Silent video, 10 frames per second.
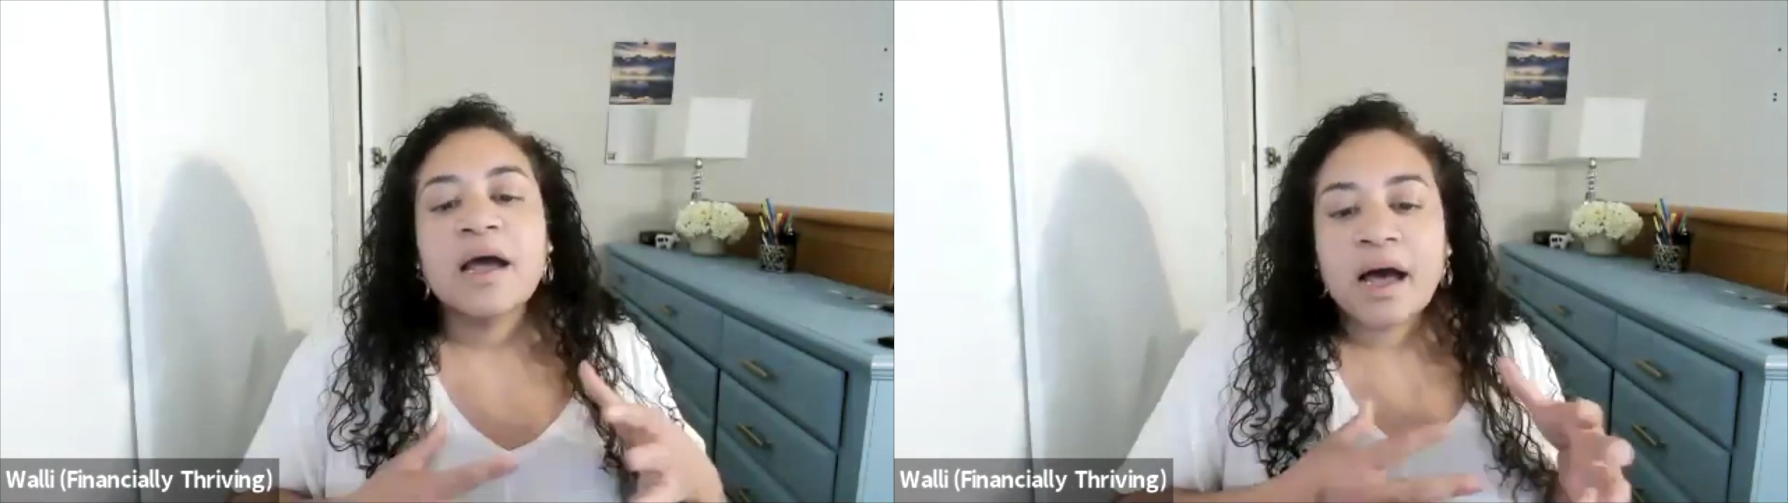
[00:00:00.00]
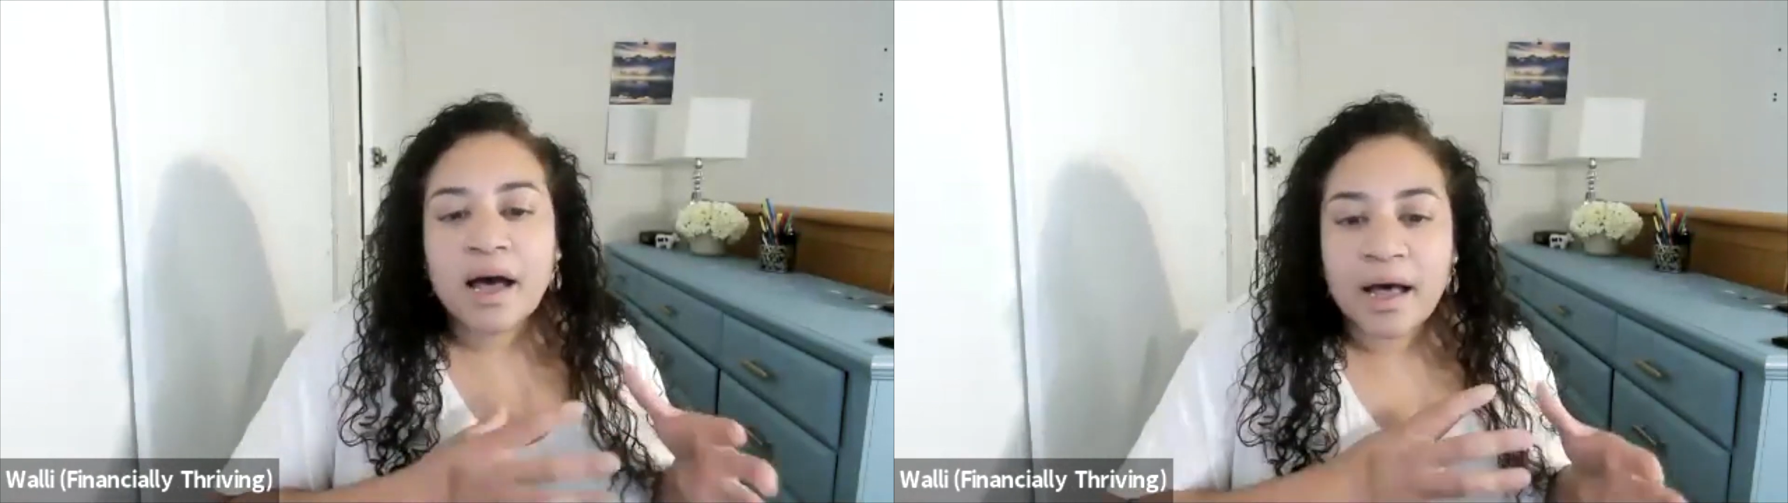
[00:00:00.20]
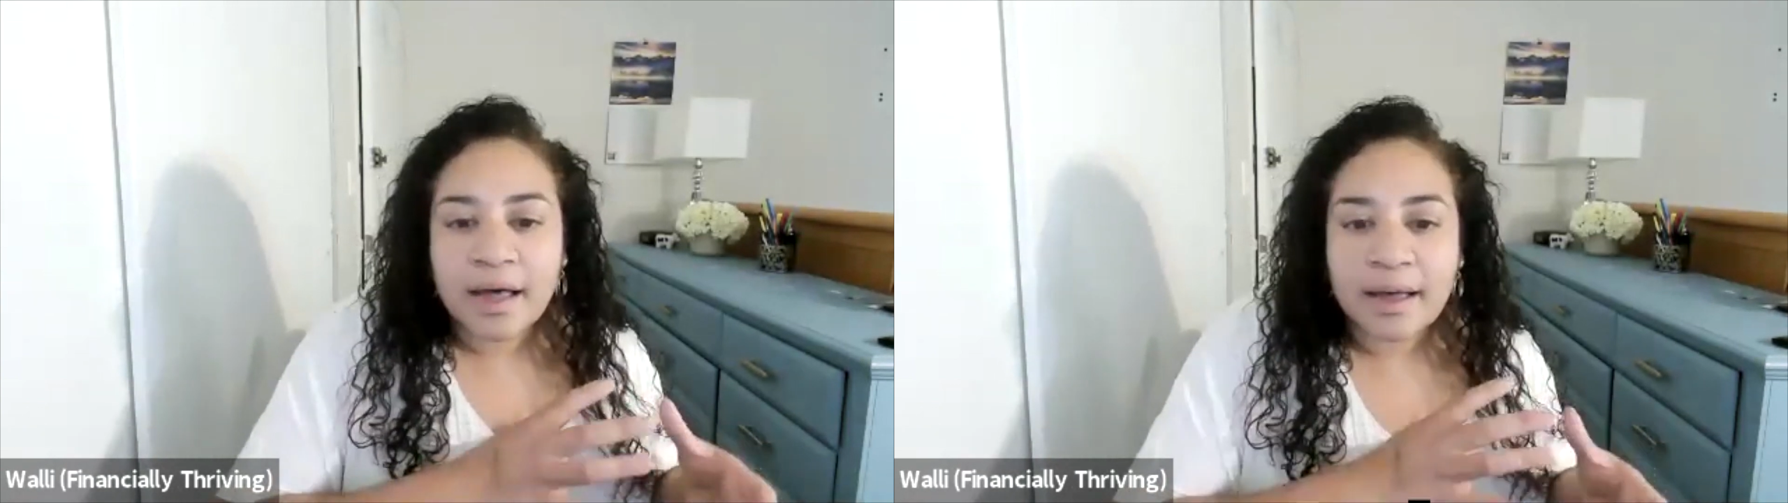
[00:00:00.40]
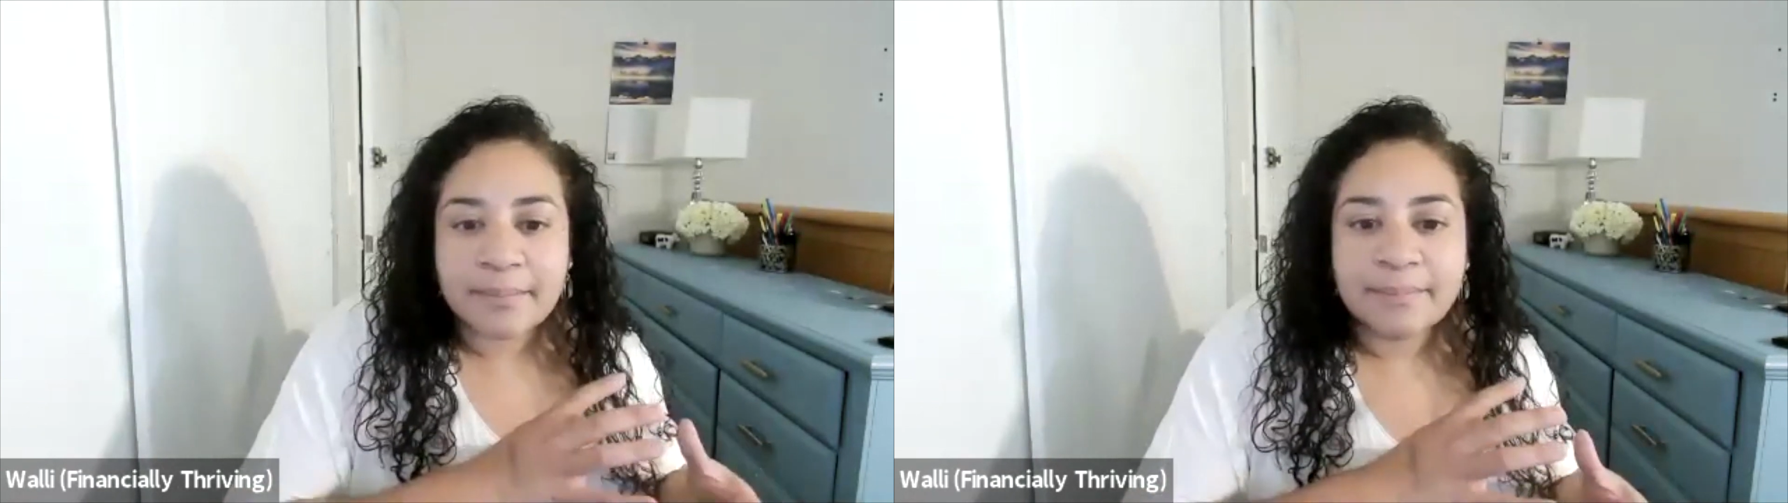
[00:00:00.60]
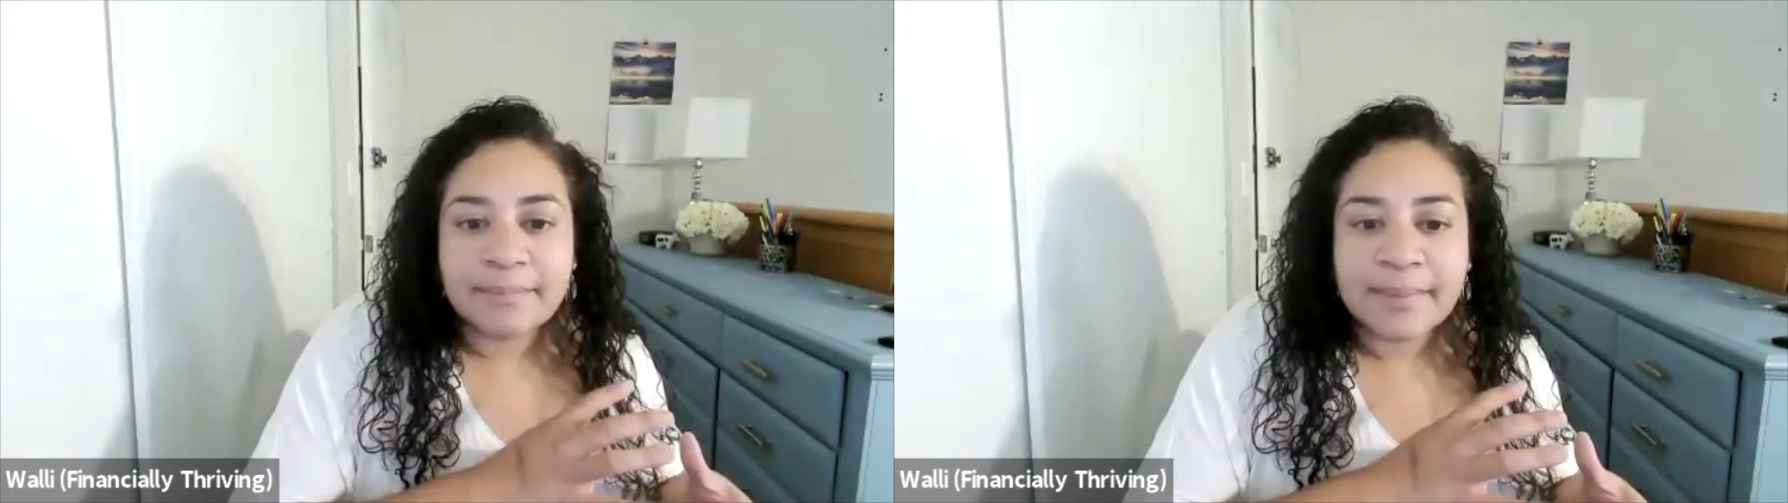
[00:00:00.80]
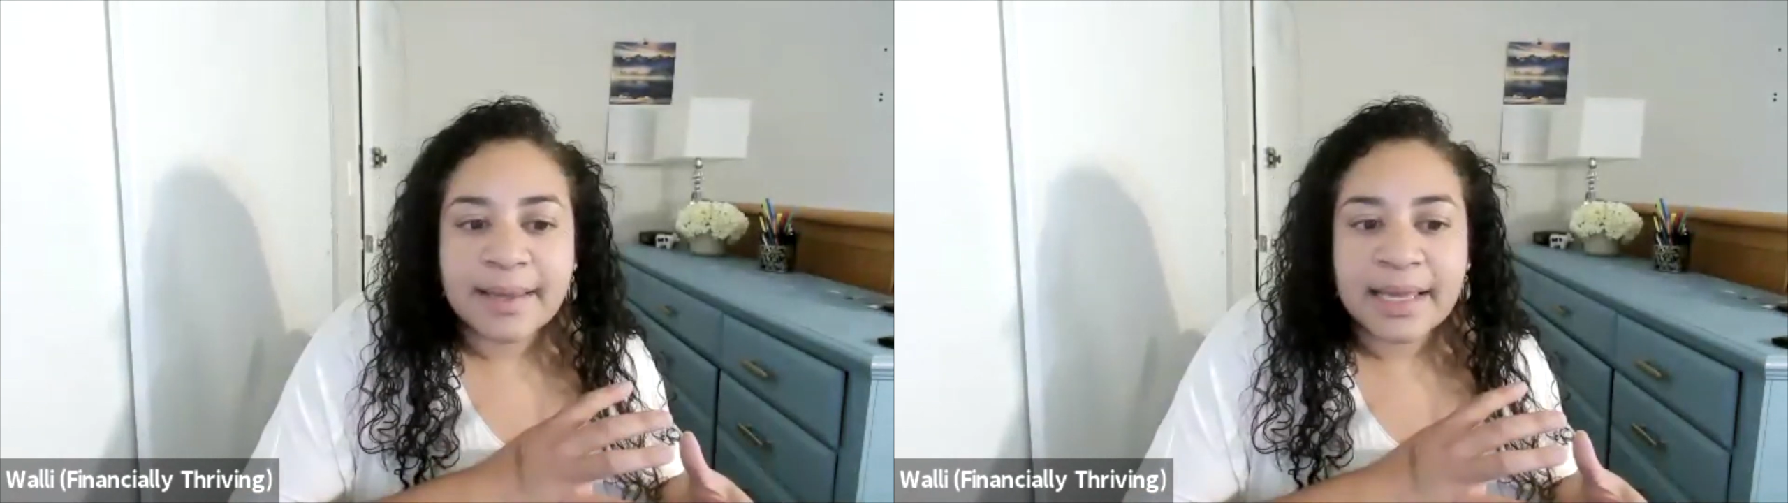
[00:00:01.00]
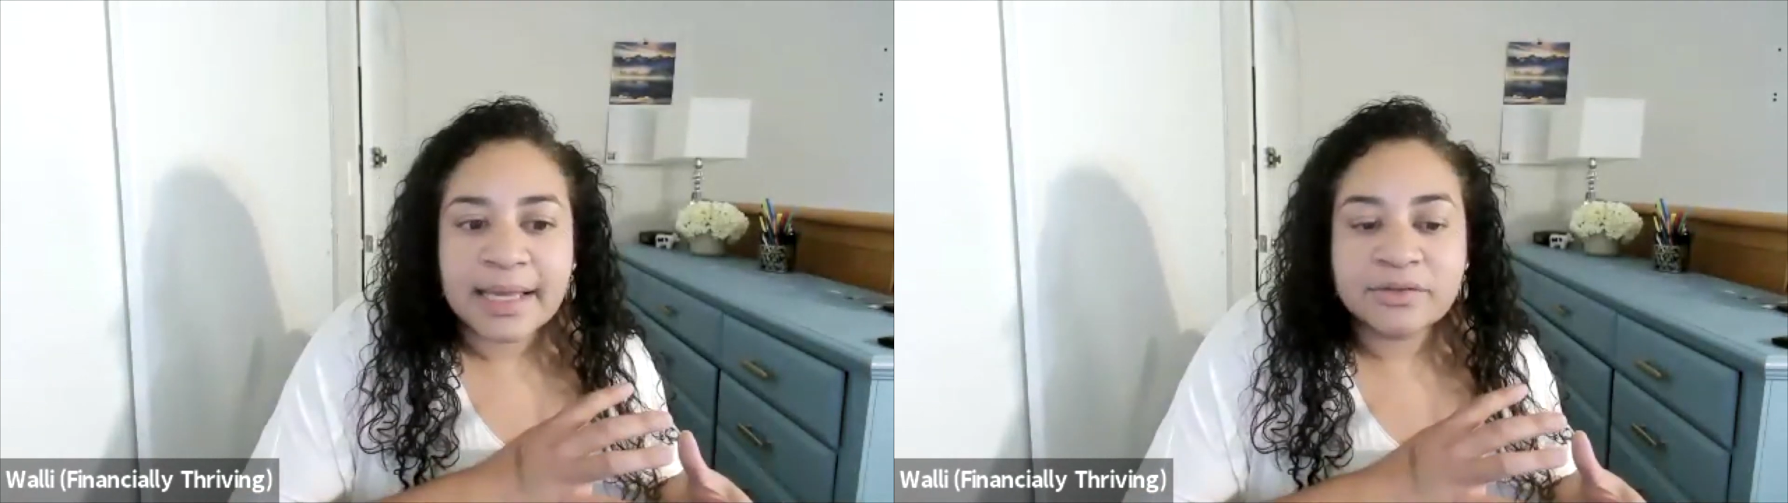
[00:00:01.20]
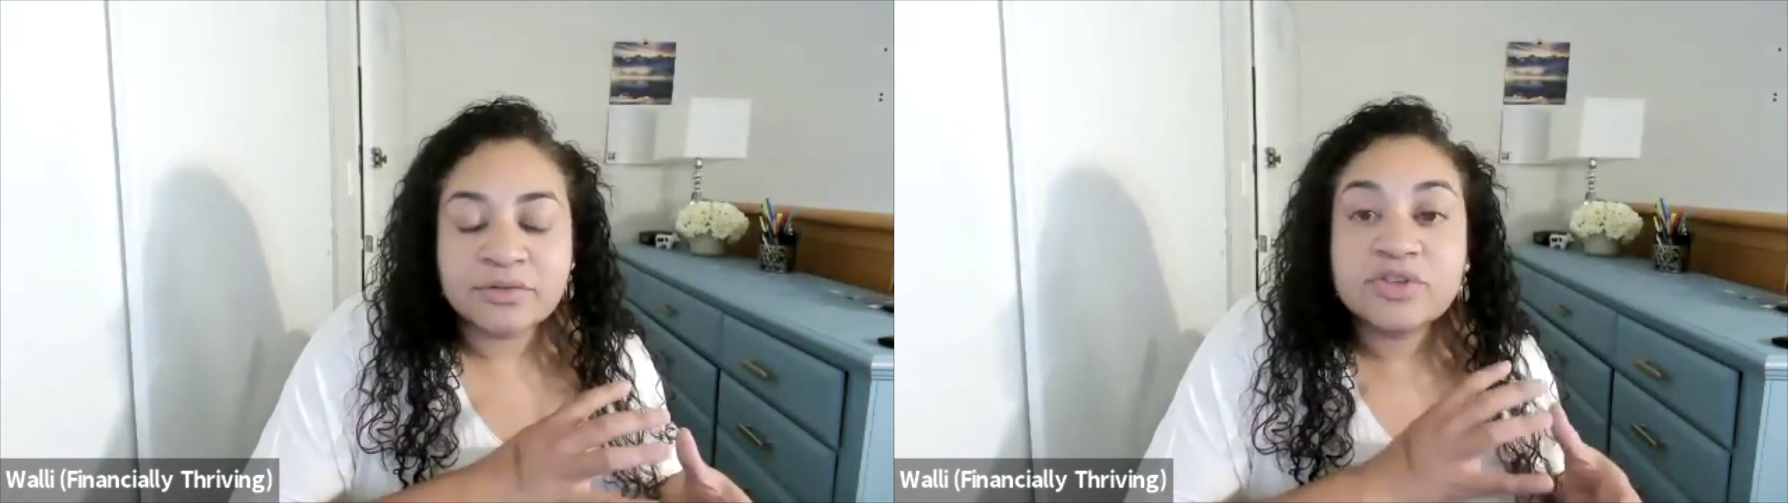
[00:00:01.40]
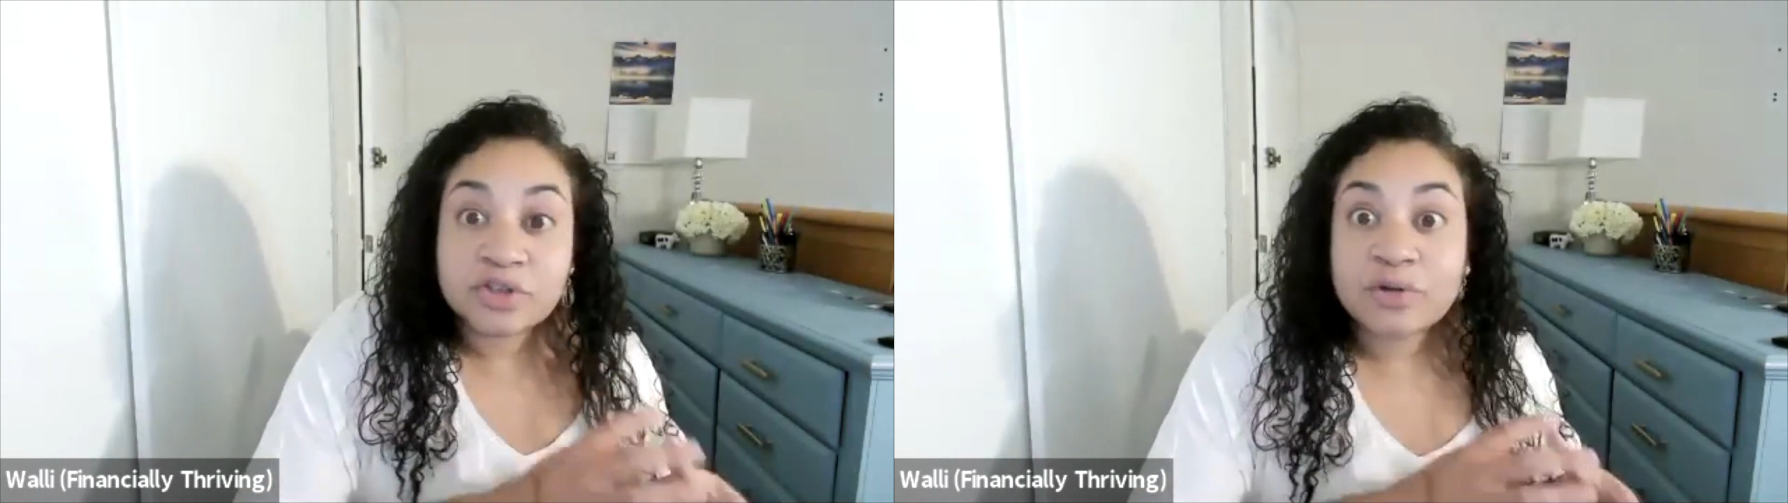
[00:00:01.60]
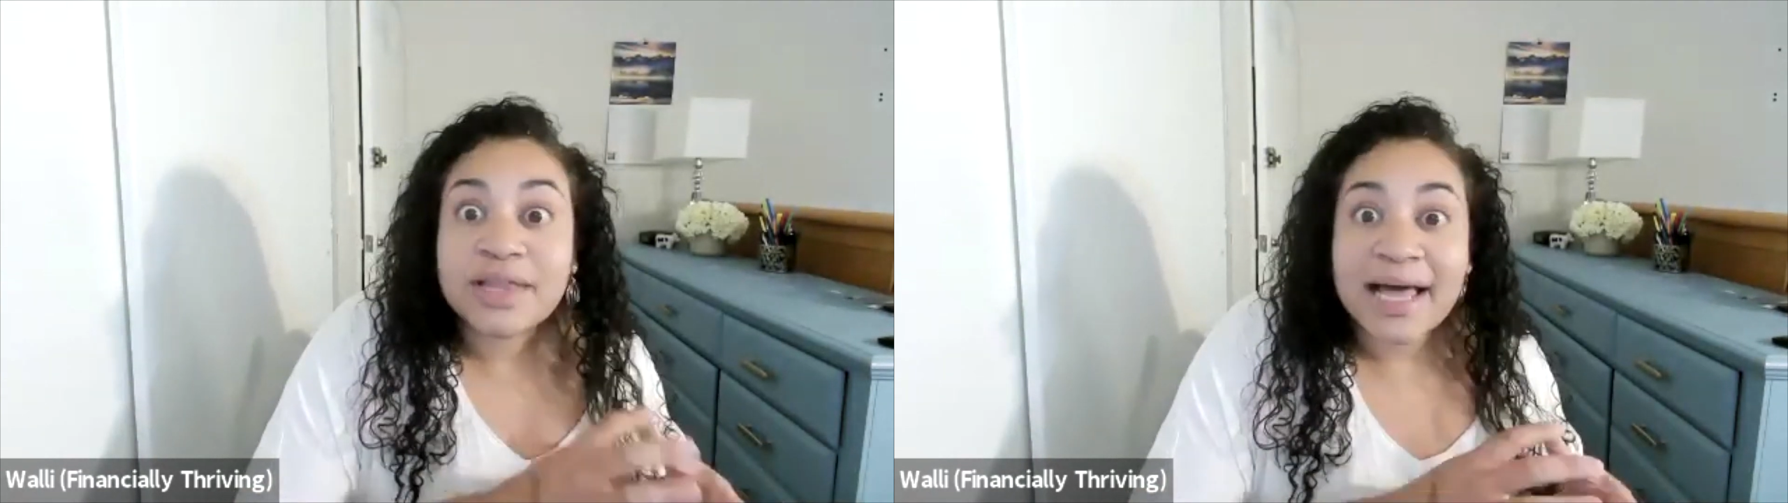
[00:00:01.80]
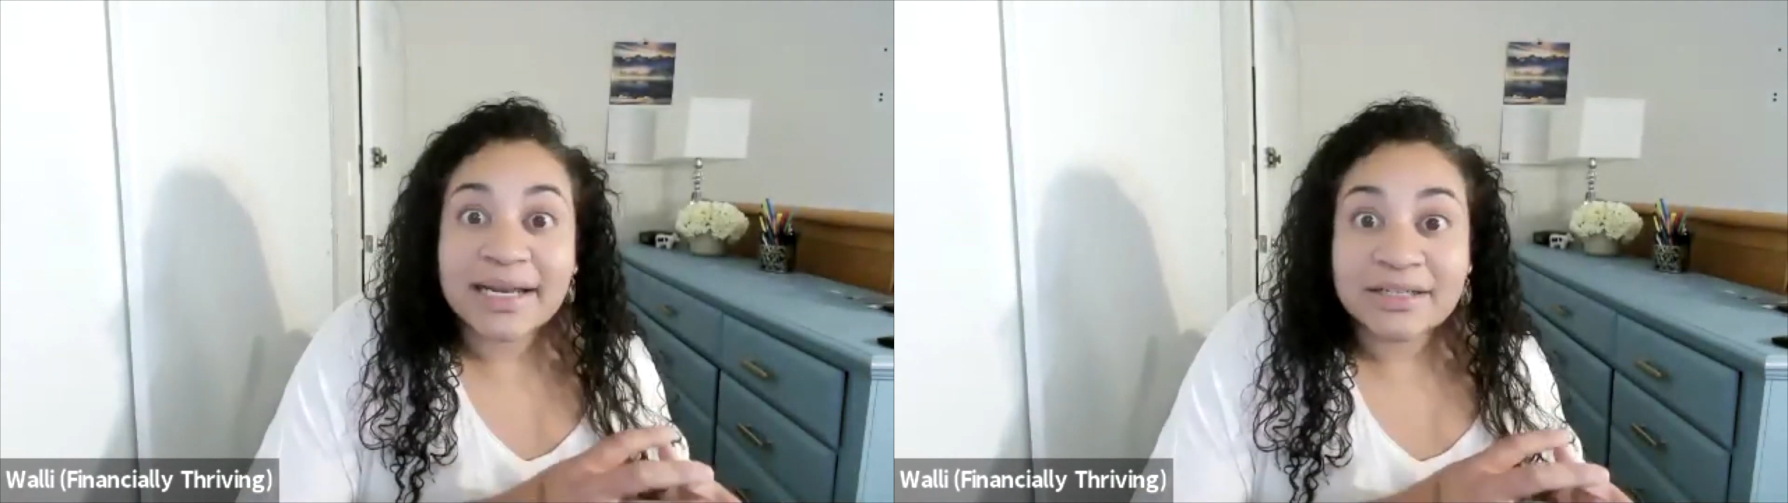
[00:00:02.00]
um, so that